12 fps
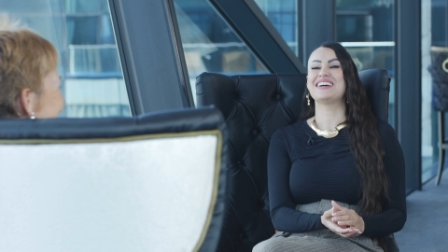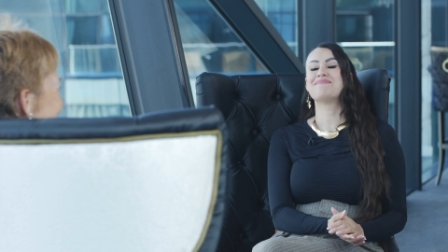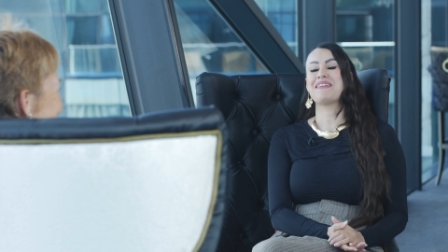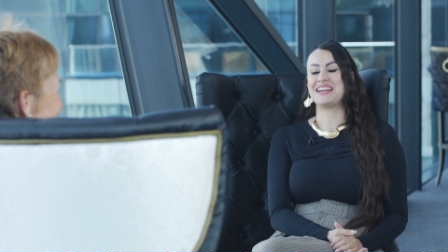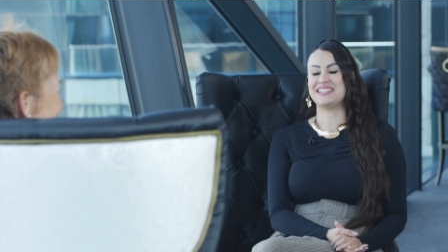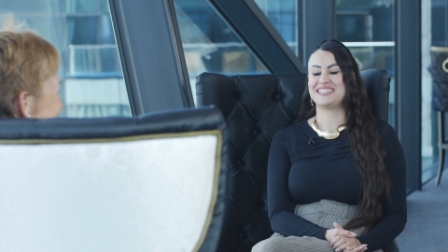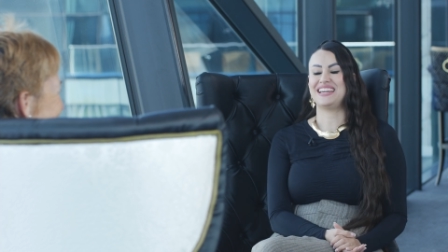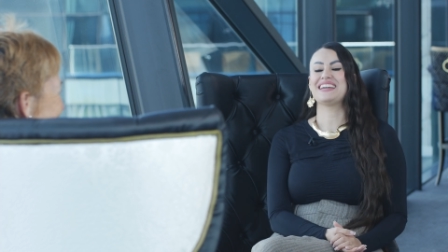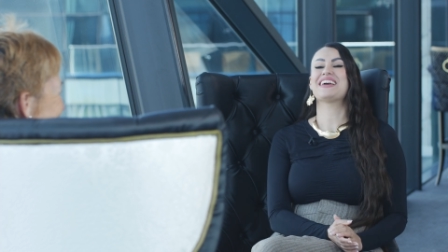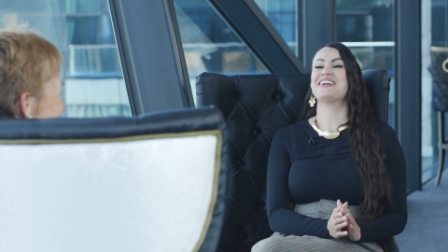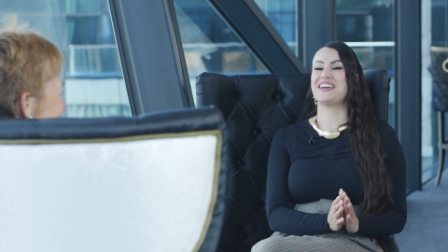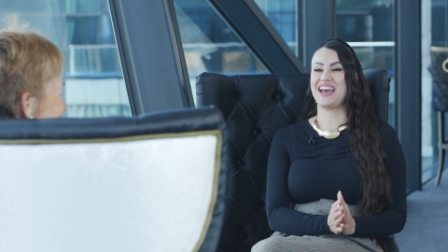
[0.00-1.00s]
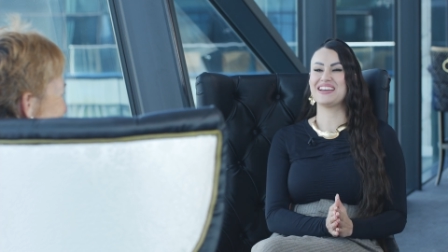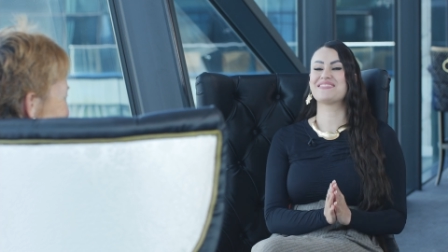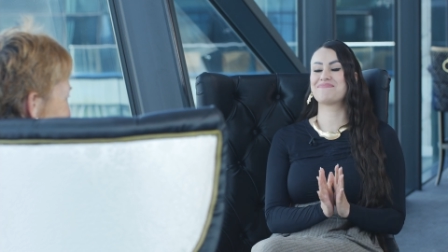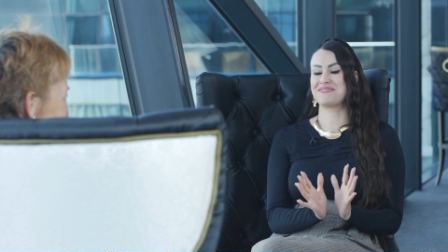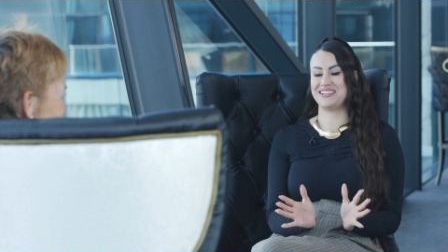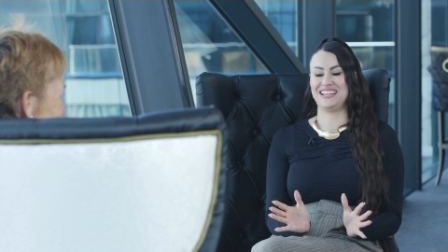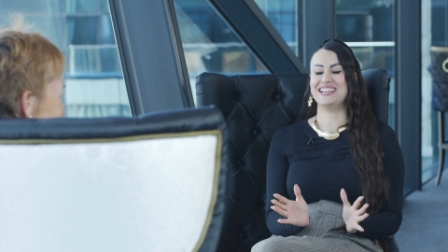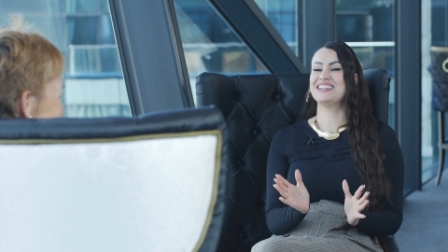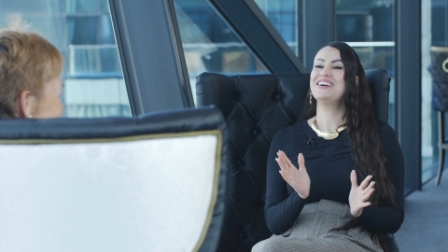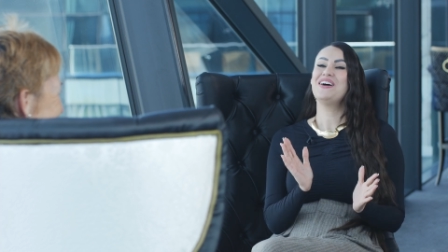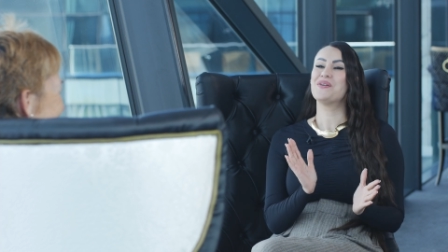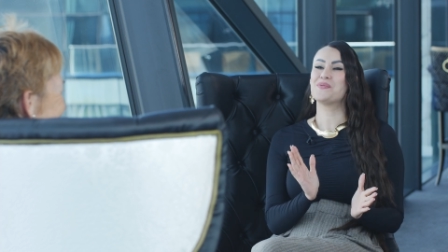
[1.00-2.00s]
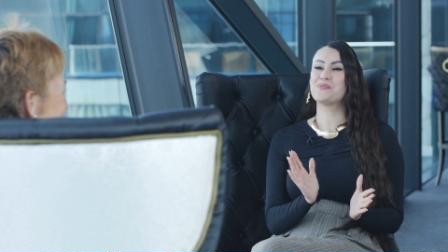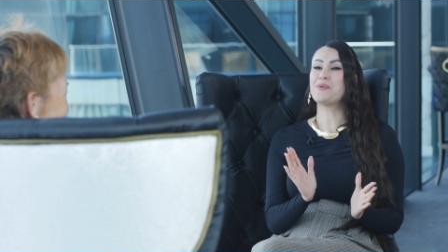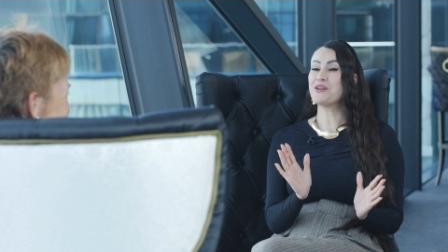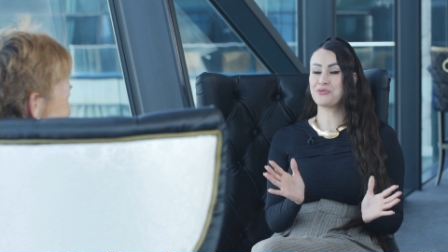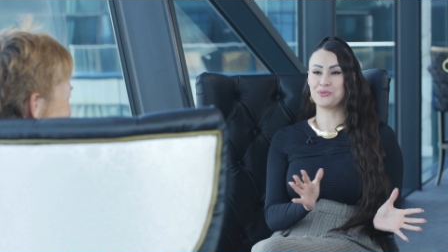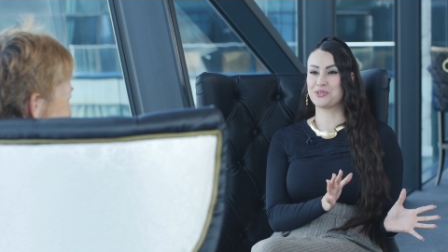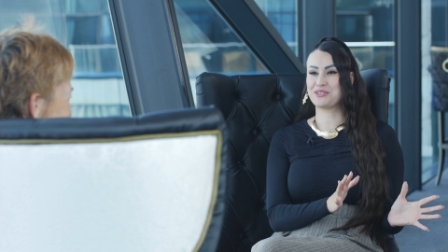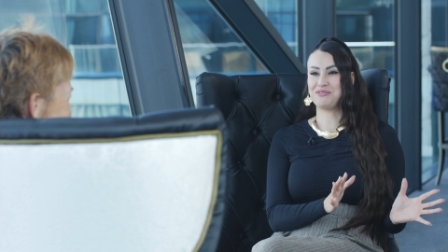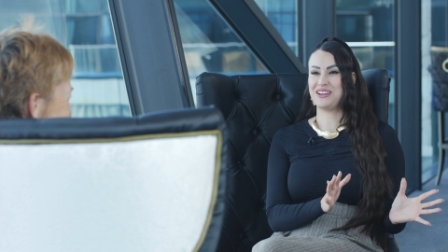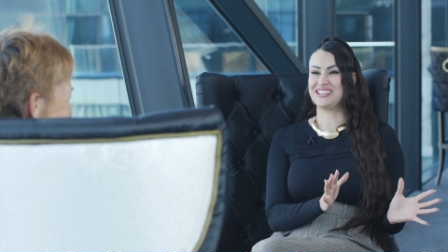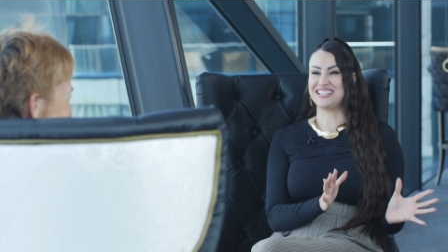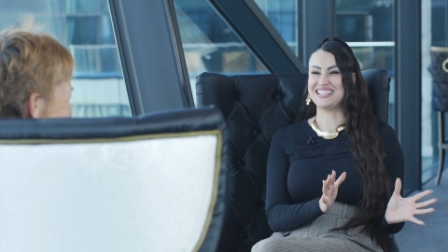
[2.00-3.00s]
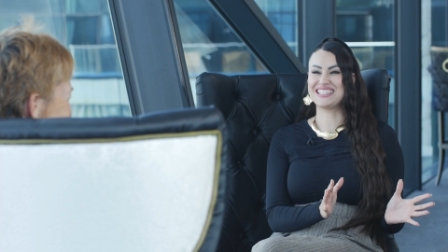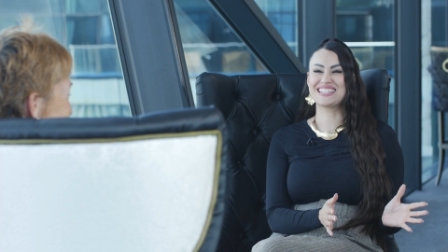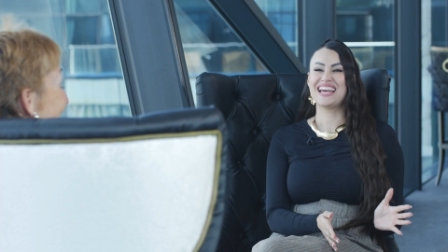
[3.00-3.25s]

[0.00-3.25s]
Amazing. Okay, yes. brilliant. Both water focused.